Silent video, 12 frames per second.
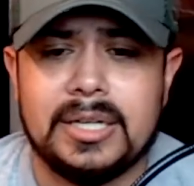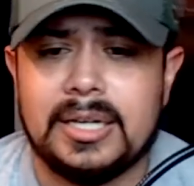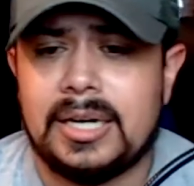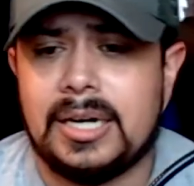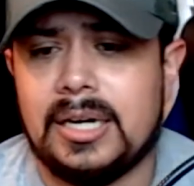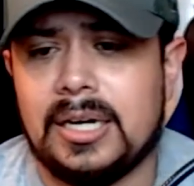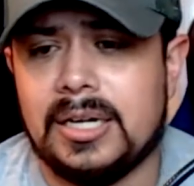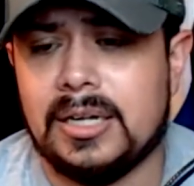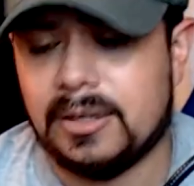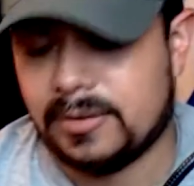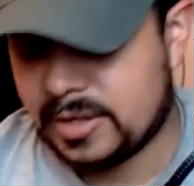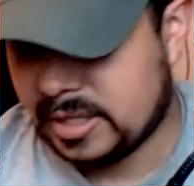
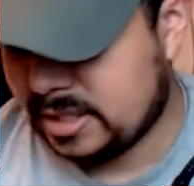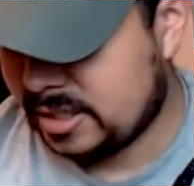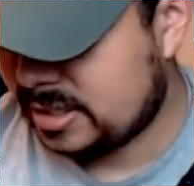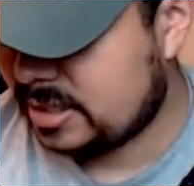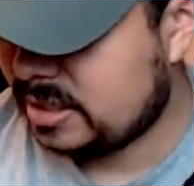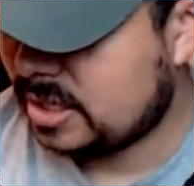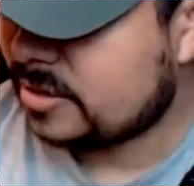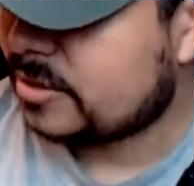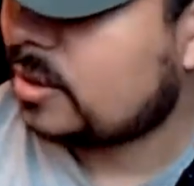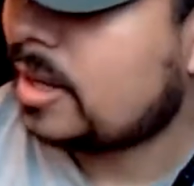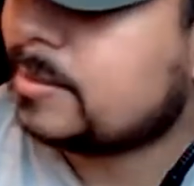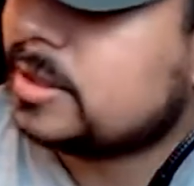The
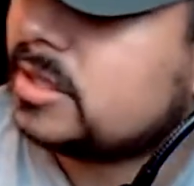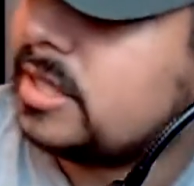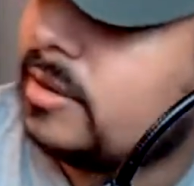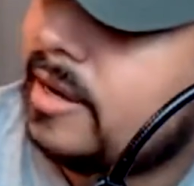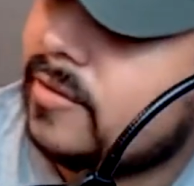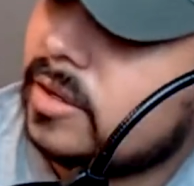other options that you have